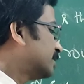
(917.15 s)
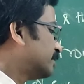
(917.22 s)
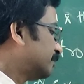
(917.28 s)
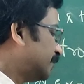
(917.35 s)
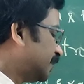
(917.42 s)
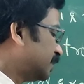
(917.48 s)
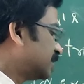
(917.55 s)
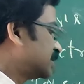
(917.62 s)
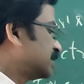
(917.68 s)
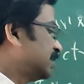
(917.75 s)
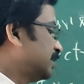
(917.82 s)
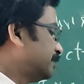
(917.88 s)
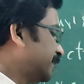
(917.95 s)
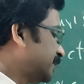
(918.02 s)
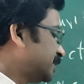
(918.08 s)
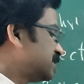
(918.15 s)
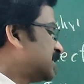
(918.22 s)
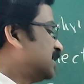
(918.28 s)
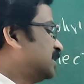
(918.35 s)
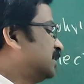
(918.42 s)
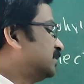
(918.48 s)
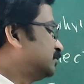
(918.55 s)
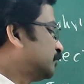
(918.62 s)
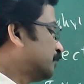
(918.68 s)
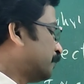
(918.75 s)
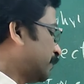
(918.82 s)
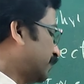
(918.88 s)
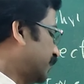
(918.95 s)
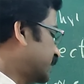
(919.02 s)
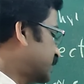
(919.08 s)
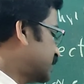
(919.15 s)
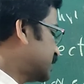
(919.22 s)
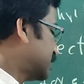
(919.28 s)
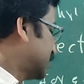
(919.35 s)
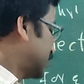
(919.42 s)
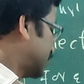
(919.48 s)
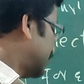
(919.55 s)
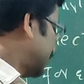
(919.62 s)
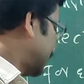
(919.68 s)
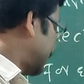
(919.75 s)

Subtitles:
But they mentioned 2 points, that